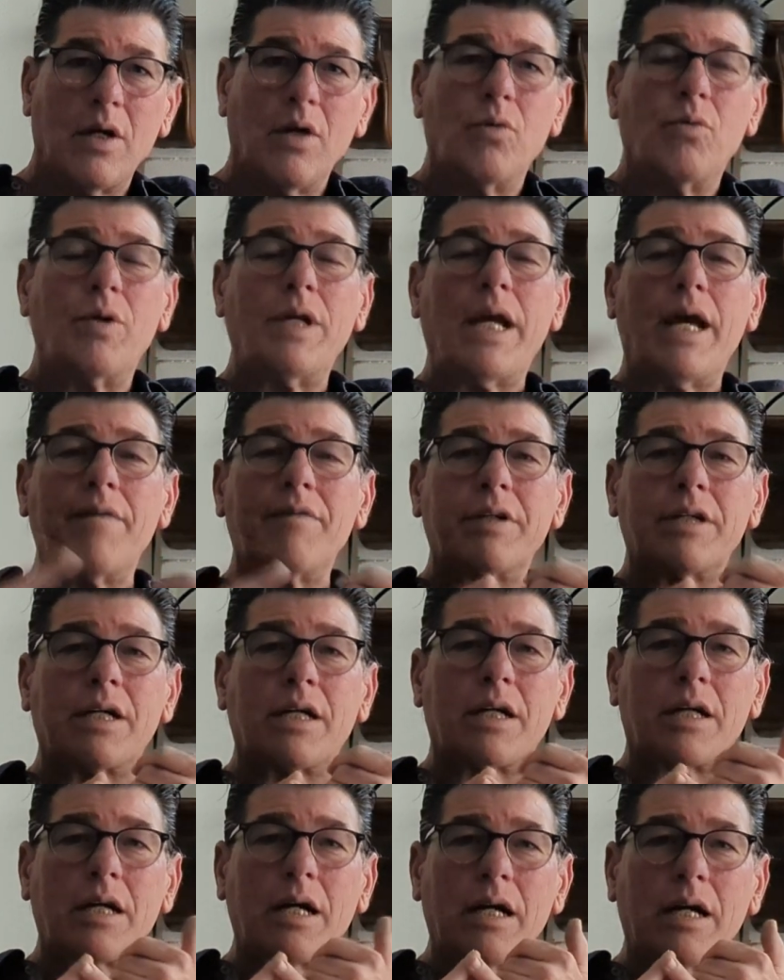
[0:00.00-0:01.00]
We have
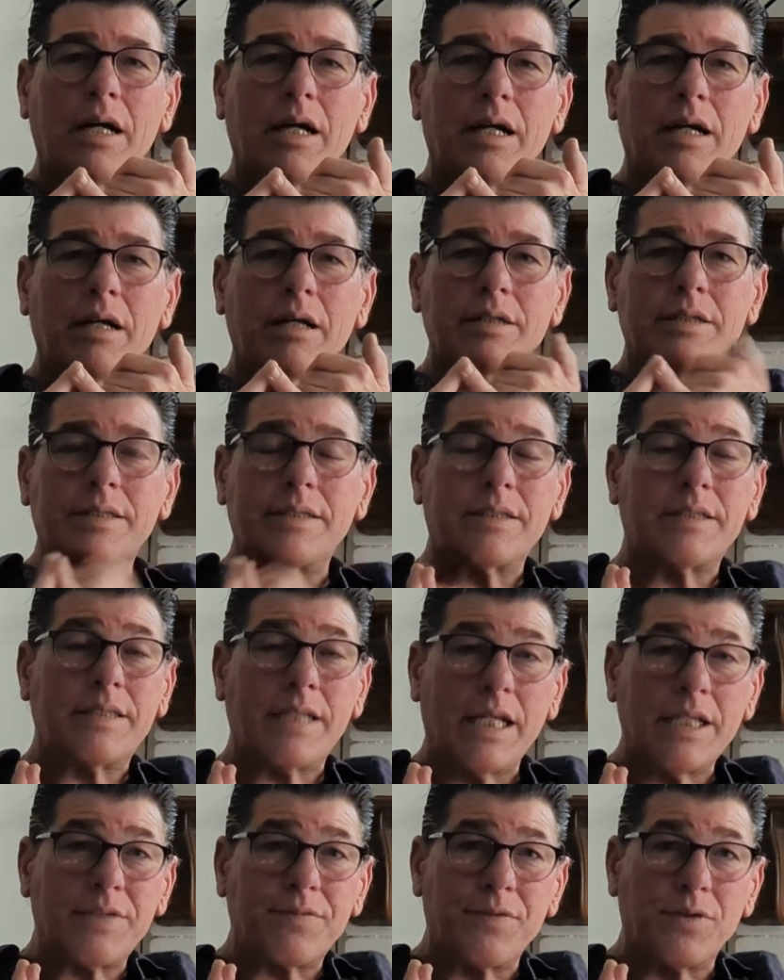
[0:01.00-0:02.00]
a
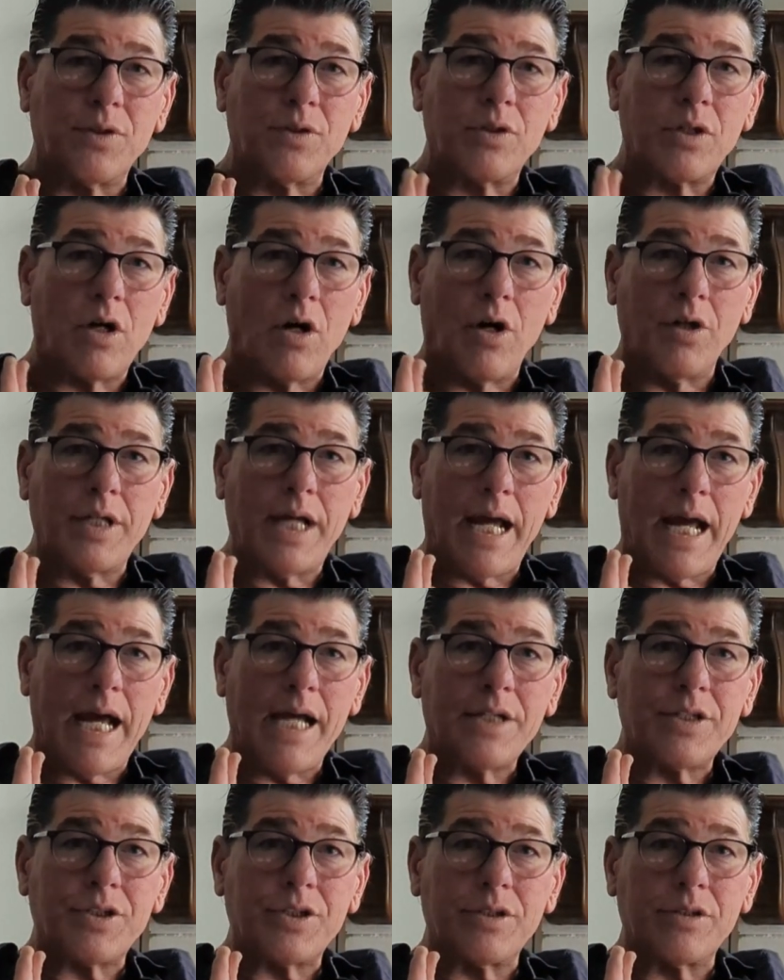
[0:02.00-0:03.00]
successful call to
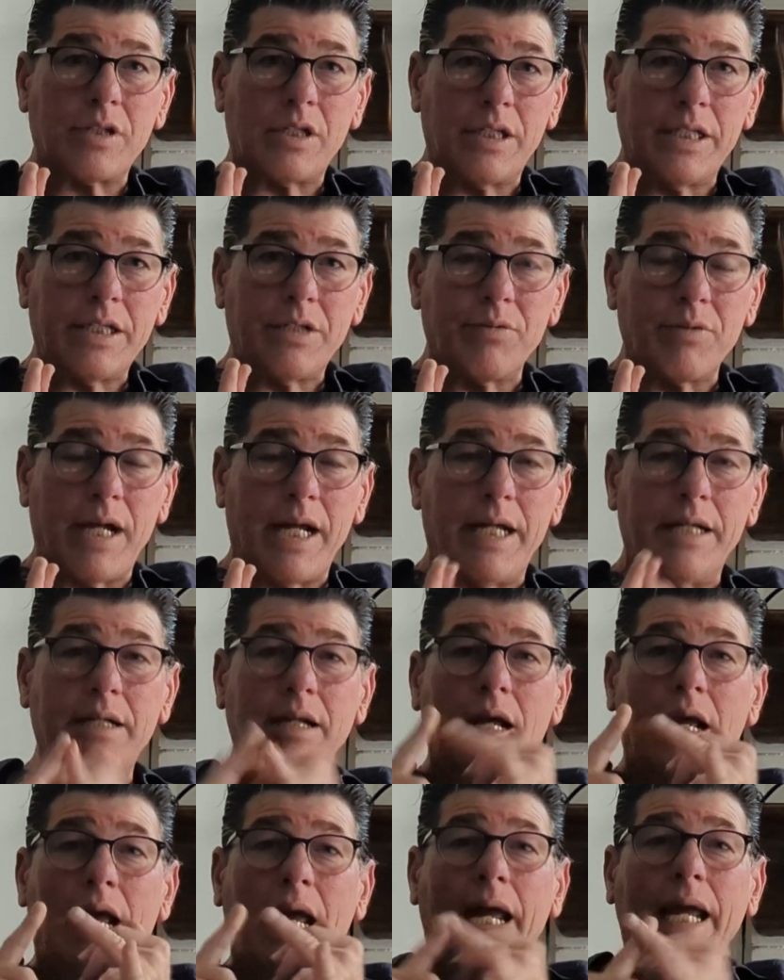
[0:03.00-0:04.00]
action click rate,
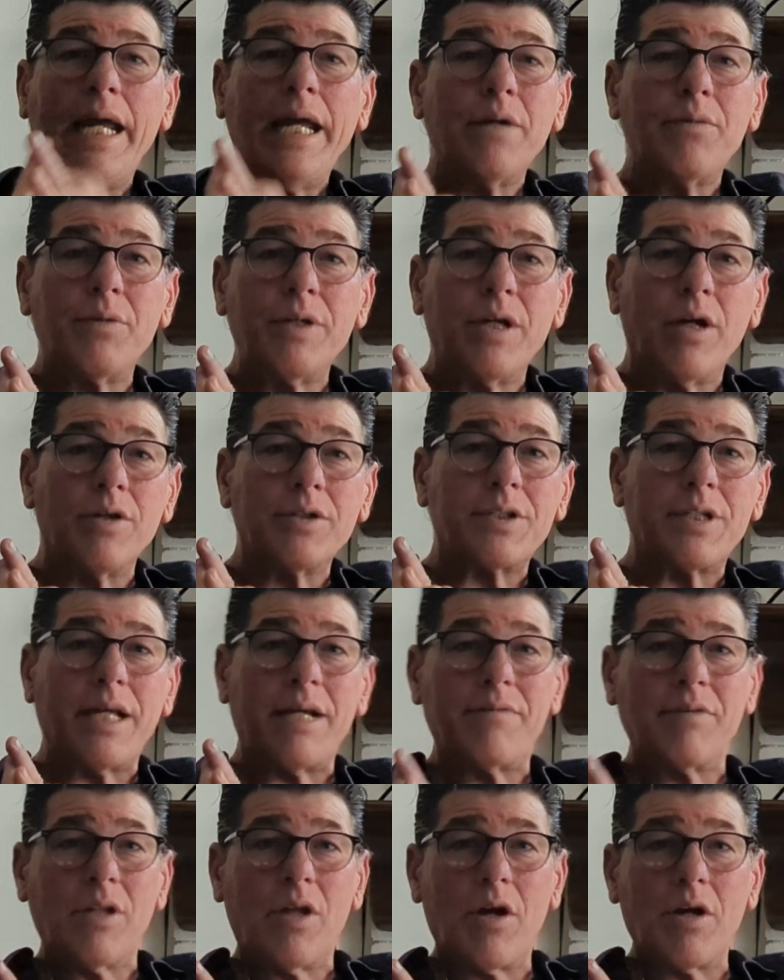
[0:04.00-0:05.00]
and we also
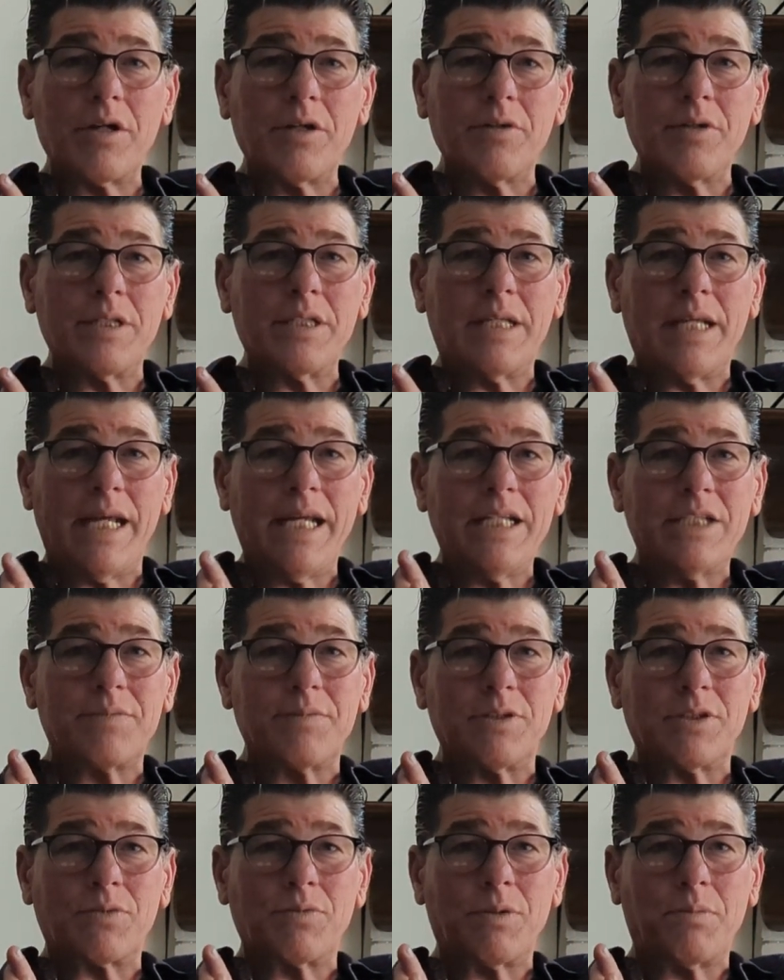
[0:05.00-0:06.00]
have longer
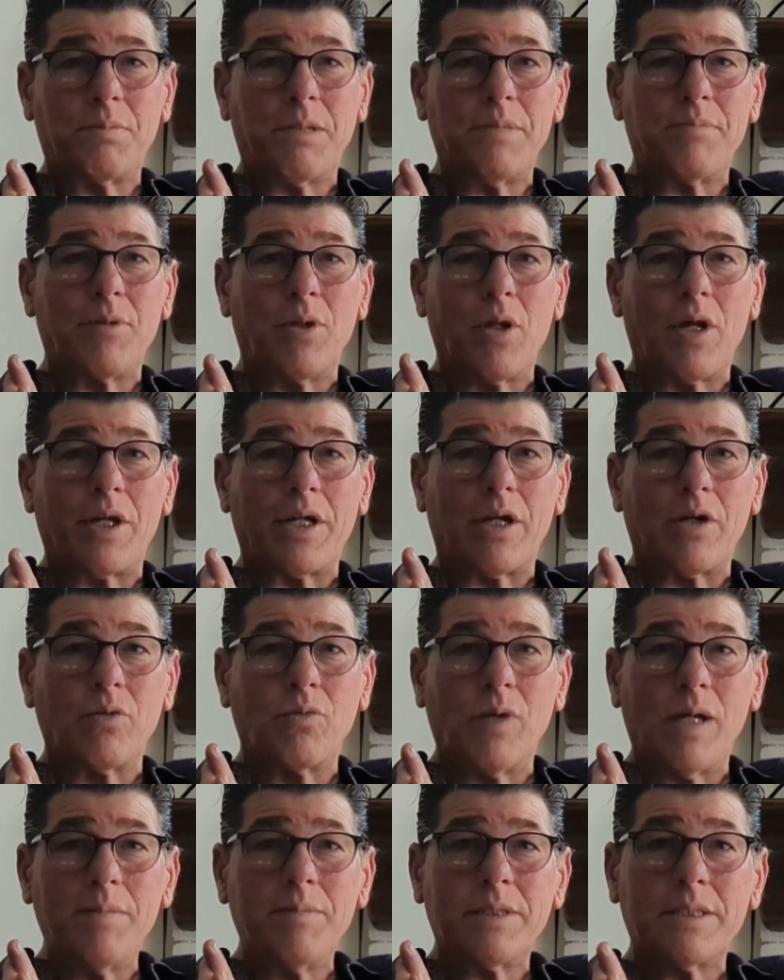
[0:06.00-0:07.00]
engagements with people on our
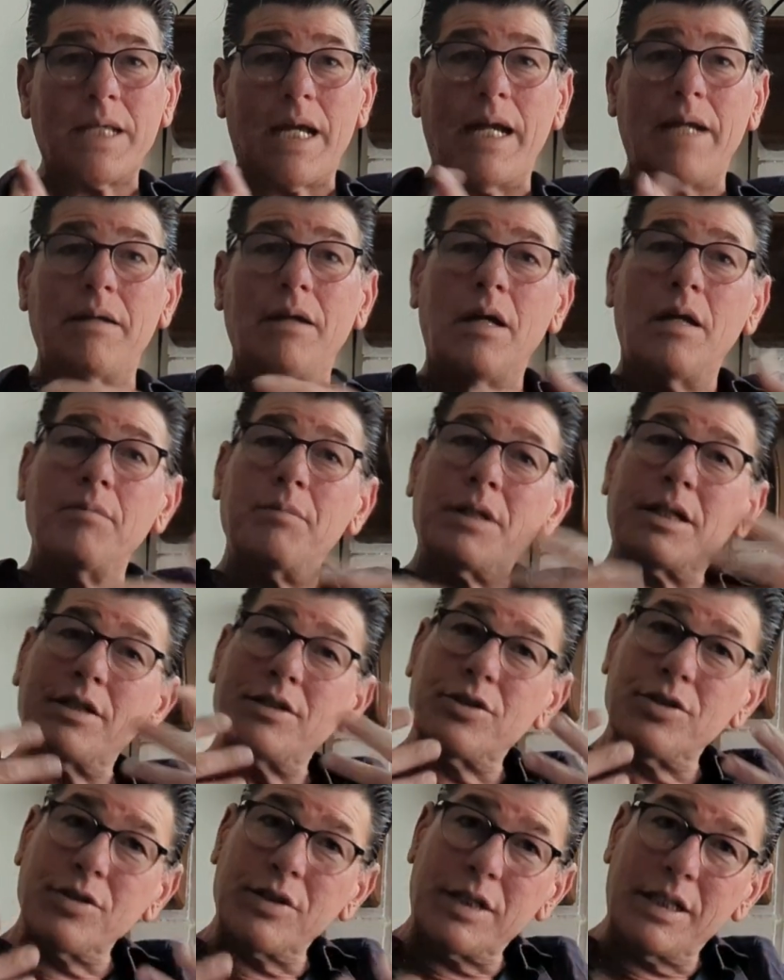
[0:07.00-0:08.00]
website
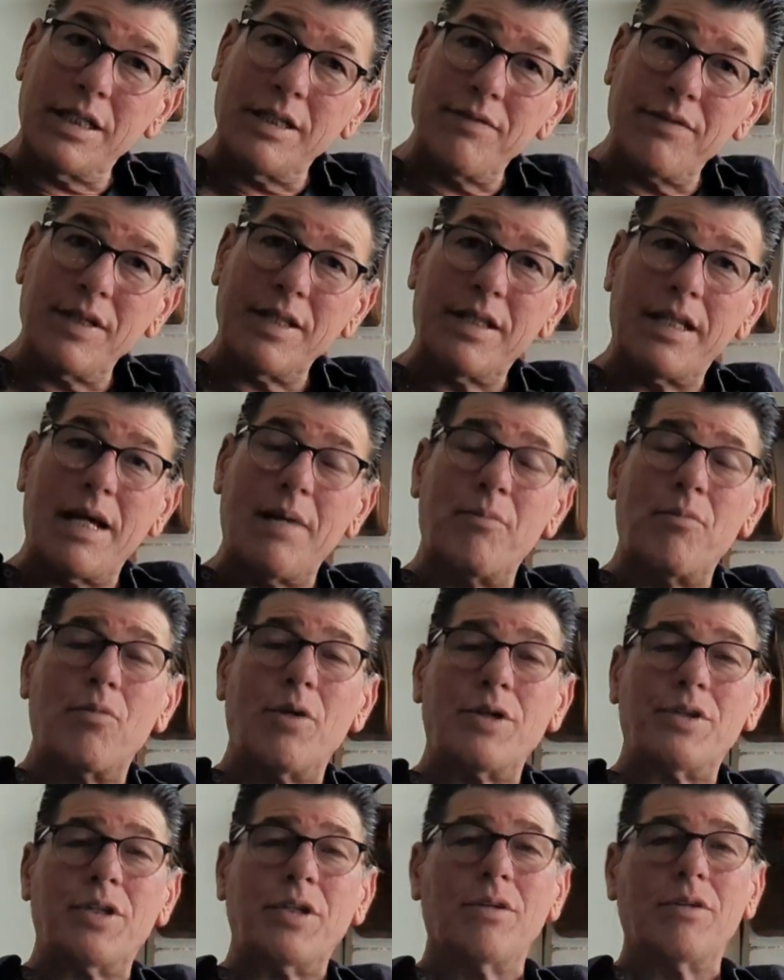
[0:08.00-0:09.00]
because you're giving them
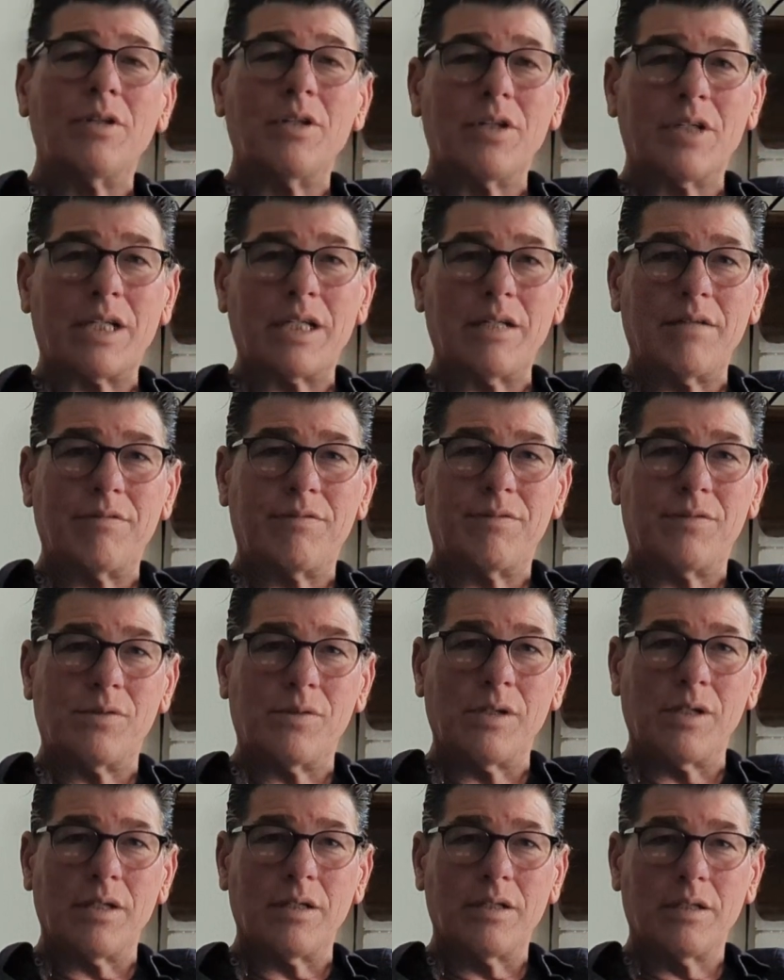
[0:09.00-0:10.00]
what they're looking
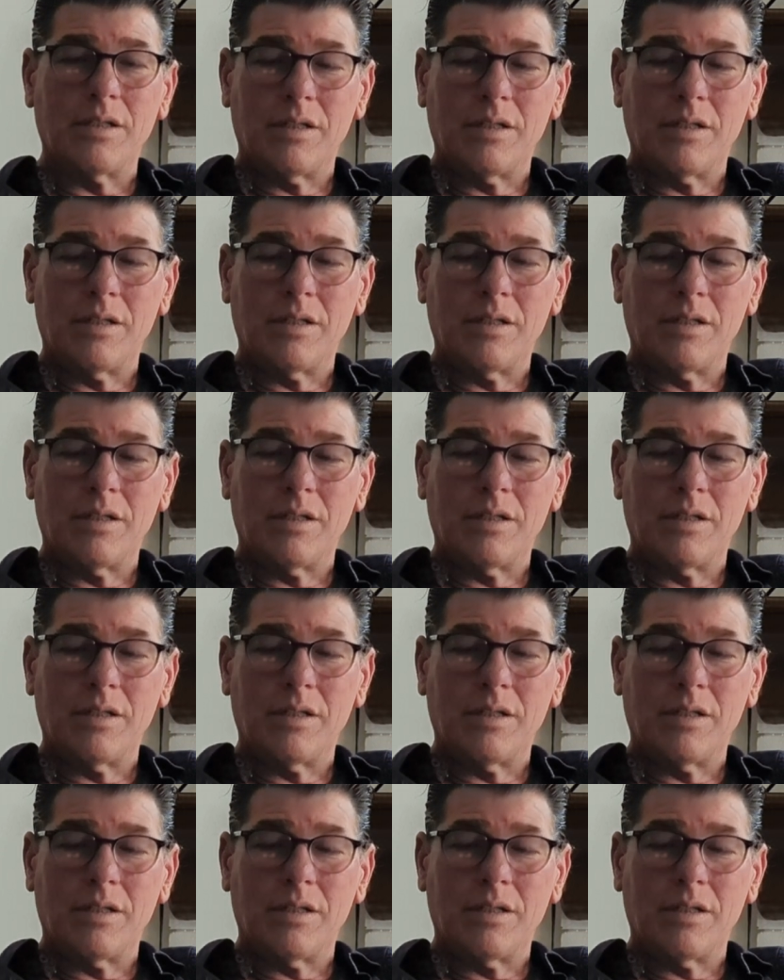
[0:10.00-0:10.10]
for.